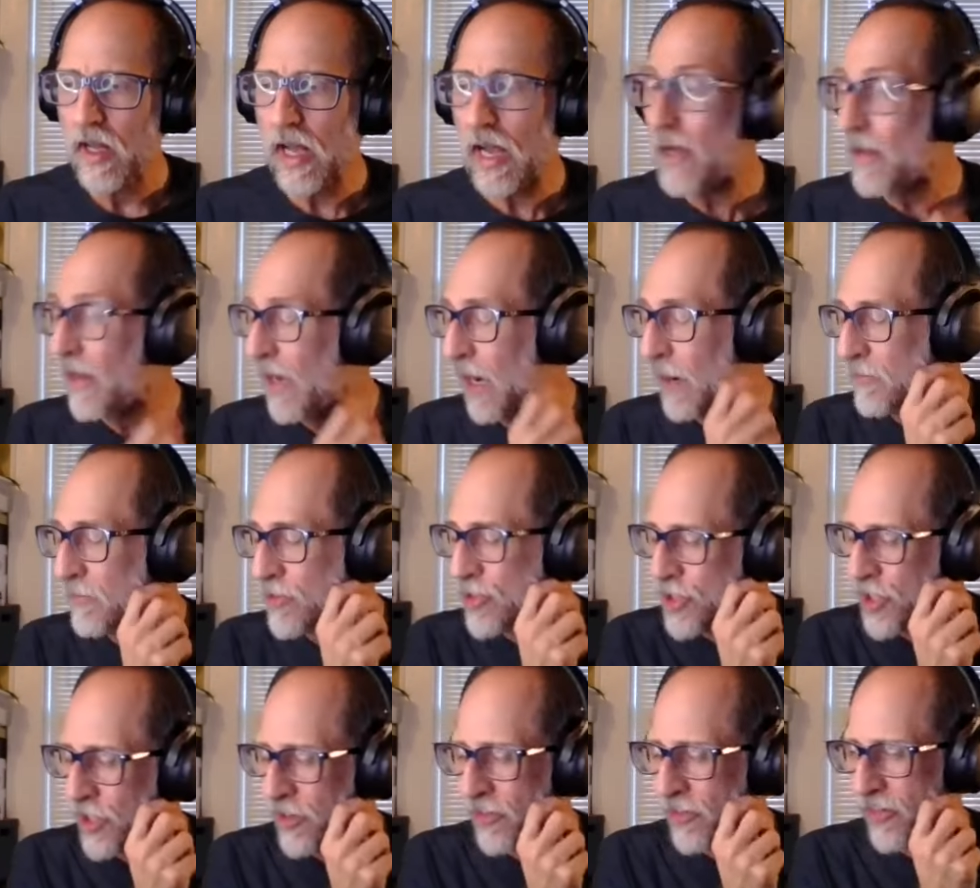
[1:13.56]
I'm
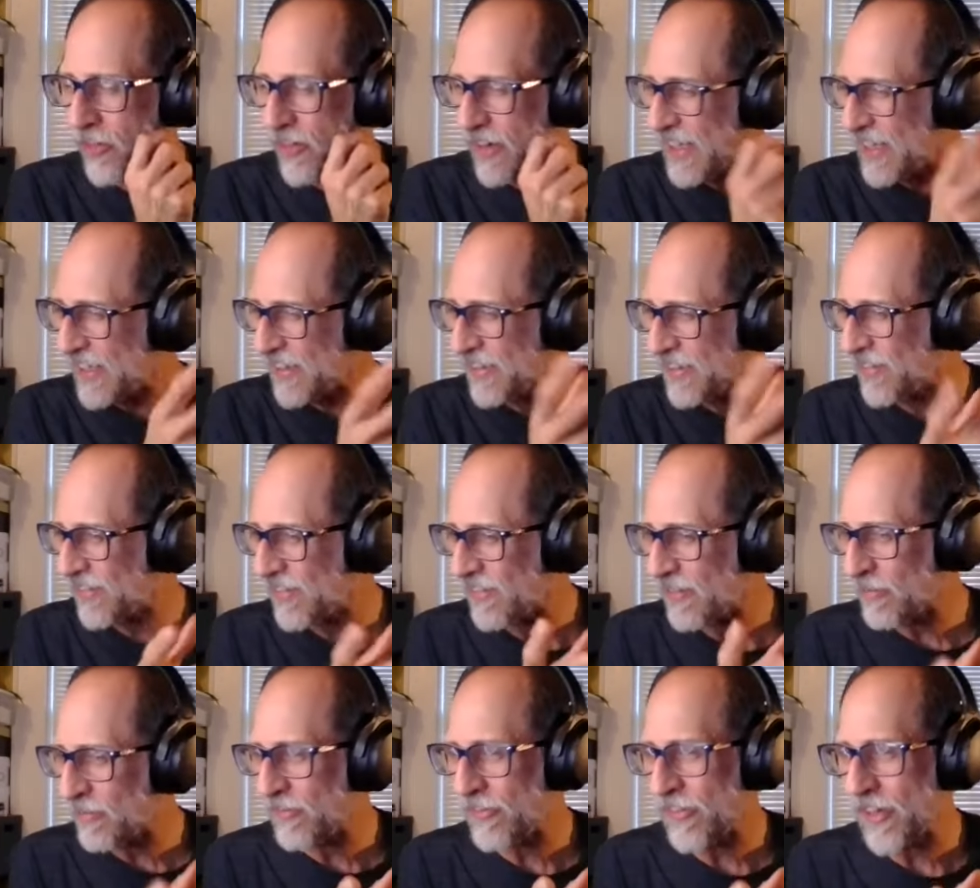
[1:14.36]
sure there is
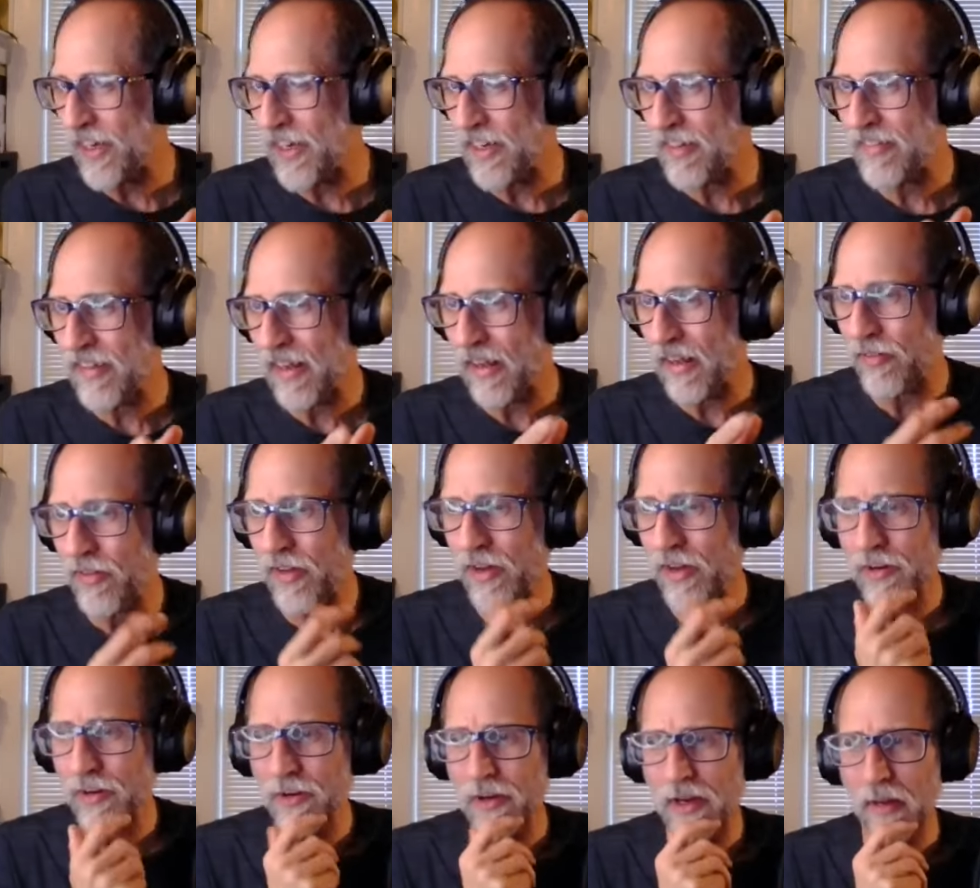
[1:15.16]
some studies out
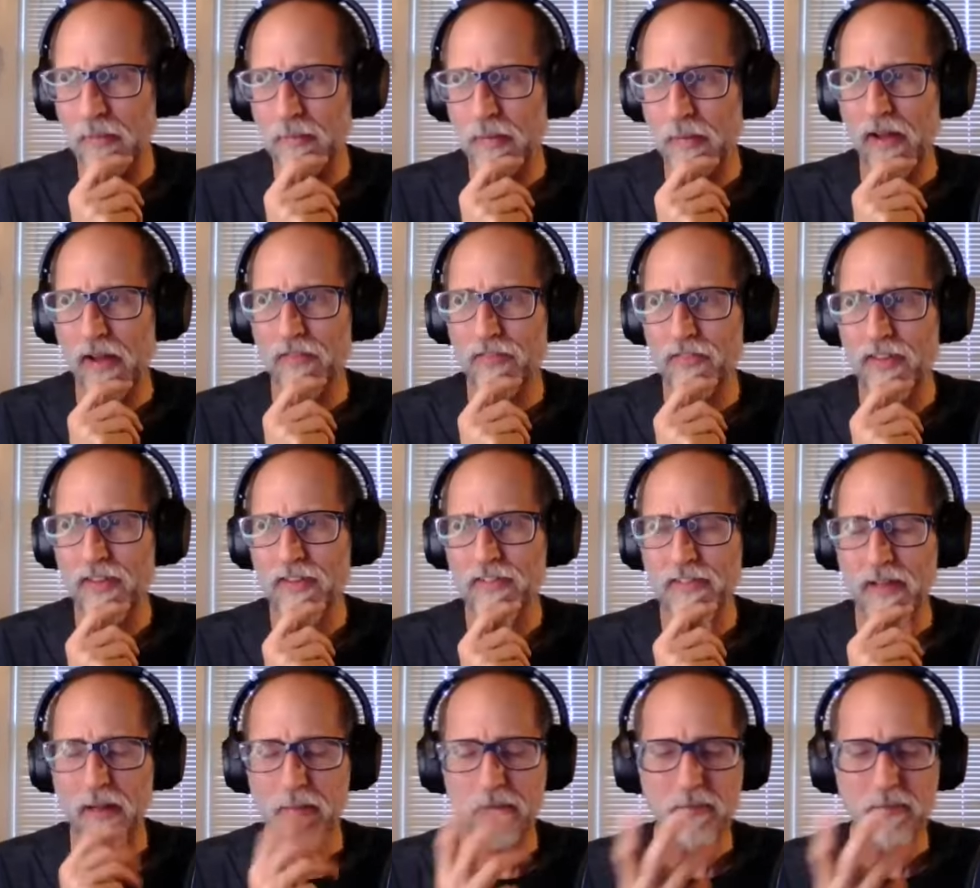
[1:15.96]
there about this.